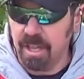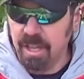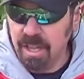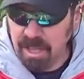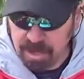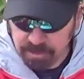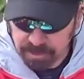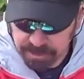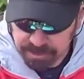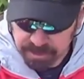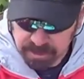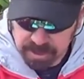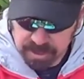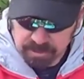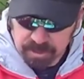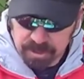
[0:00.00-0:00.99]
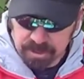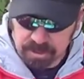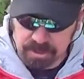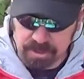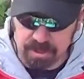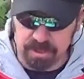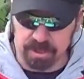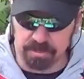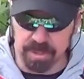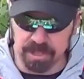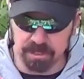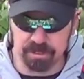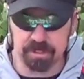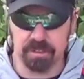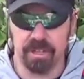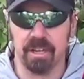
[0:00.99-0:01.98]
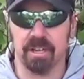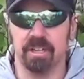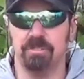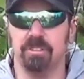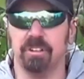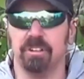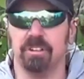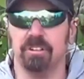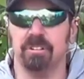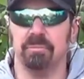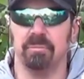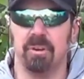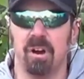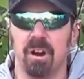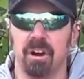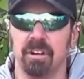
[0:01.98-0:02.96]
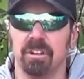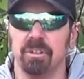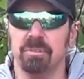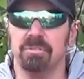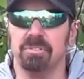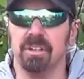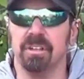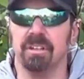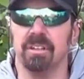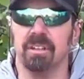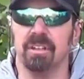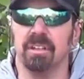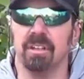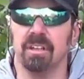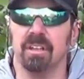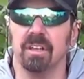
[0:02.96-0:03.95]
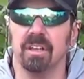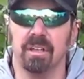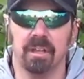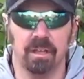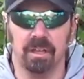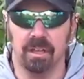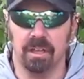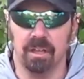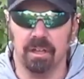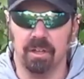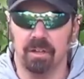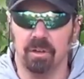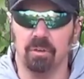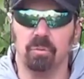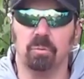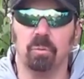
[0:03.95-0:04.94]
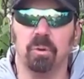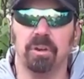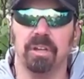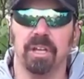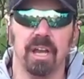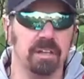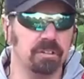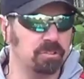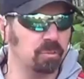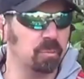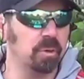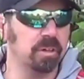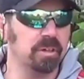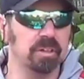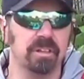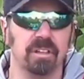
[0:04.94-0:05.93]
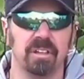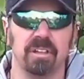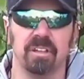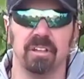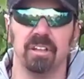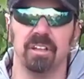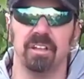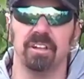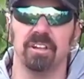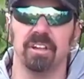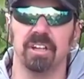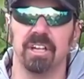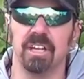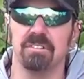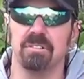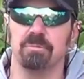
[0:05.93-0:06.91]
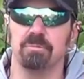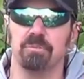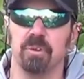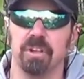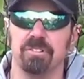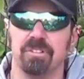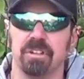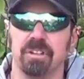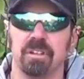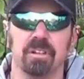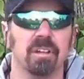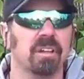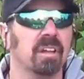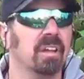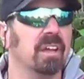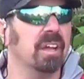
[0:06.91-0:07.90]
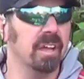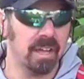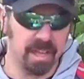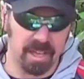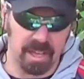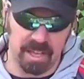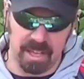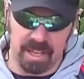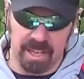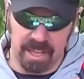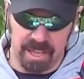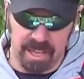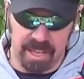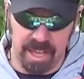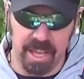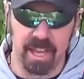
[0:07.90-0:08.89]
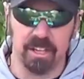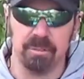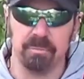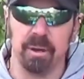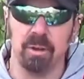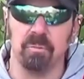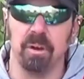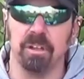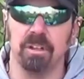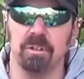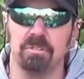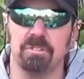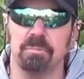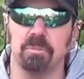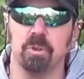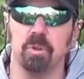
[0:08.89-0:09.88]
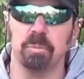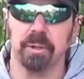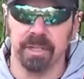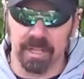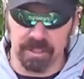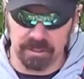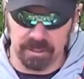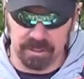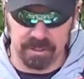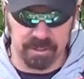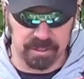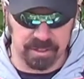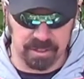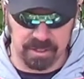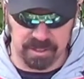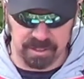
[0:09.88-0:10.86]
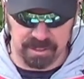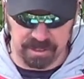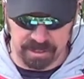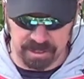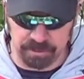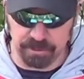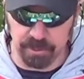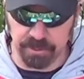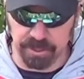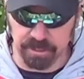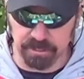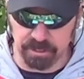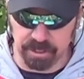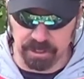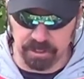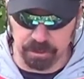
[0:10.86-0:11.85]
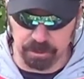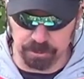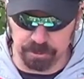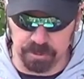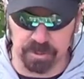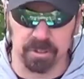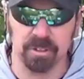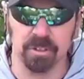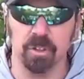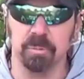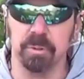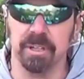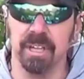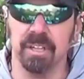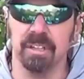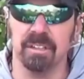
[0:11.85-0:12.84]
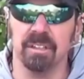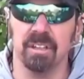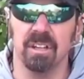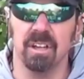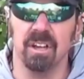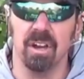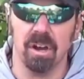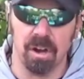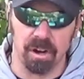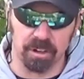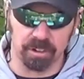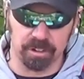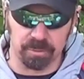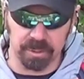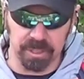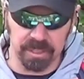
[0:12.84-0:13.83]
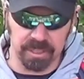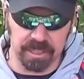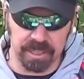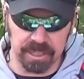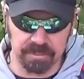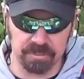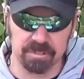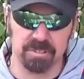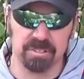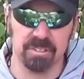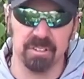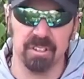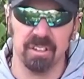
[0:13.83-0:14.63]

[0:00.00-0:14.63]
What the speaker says: One thing I want to mention, that if you are using wood against wood, you're going to get some friction, and you might want to use some lubricant. A few things you can use for lubricant are green leaves.